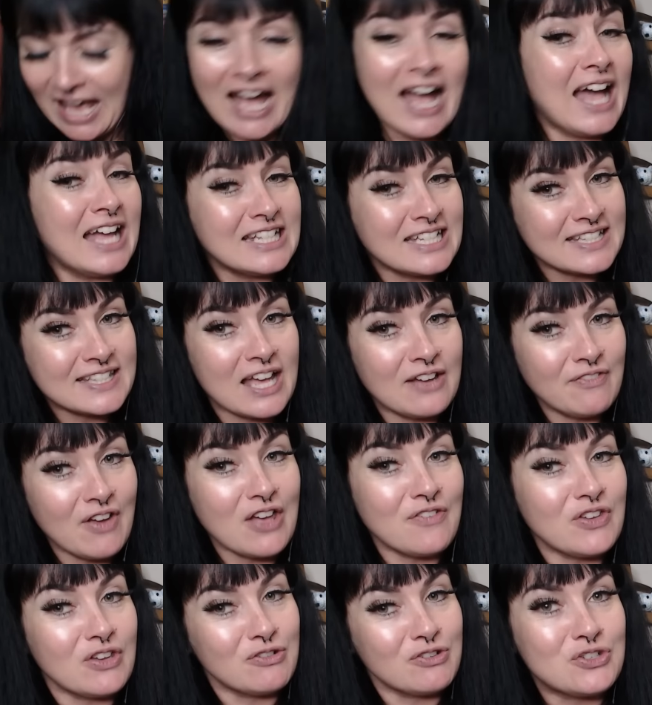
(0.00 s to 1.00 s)
And as ever,
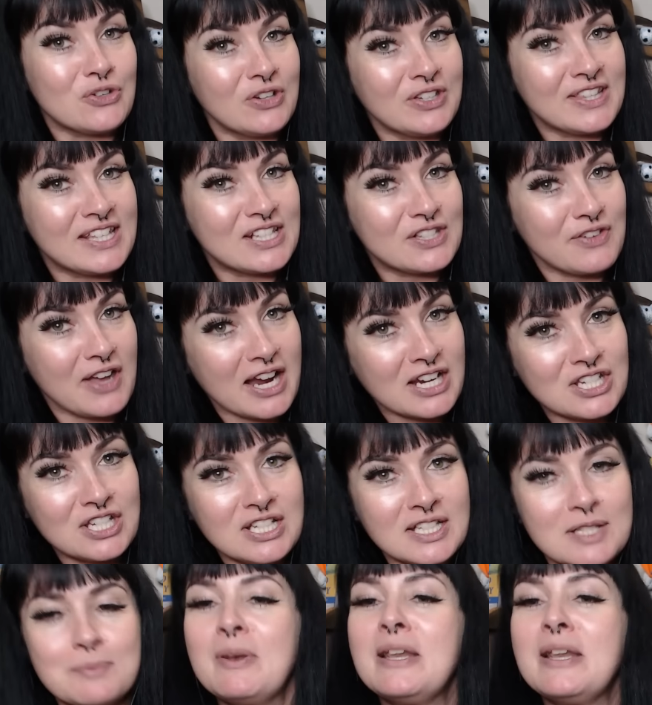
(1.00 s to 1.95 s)
if you're enjoying these reactions,